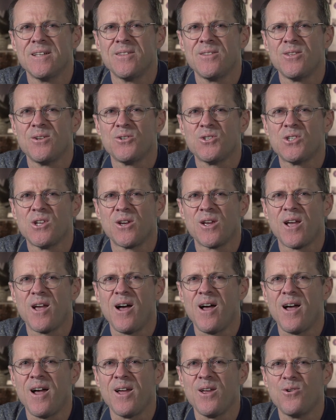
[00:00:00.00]
there's a
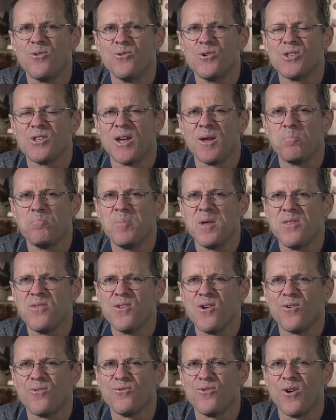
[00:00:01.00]
guy who's like been
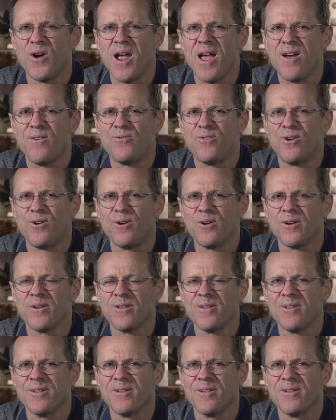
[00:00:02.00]
there forever,